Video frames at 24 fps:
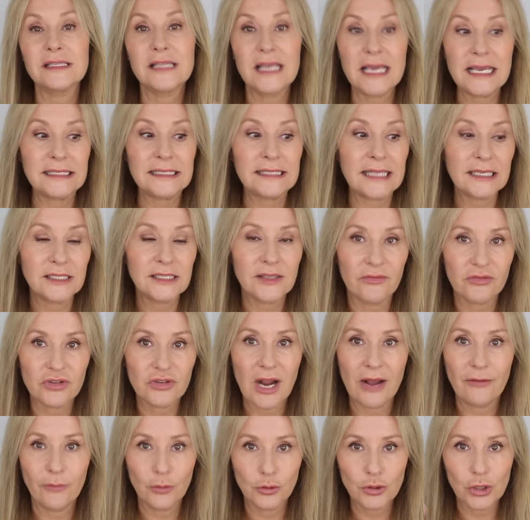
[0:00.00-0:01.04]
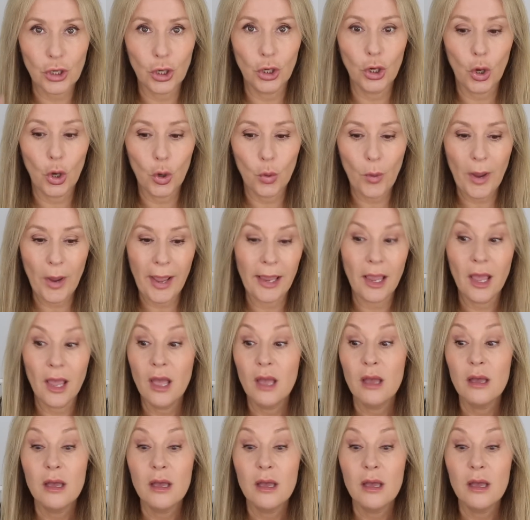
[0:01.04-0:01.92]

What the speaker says: these things have traveled a long way.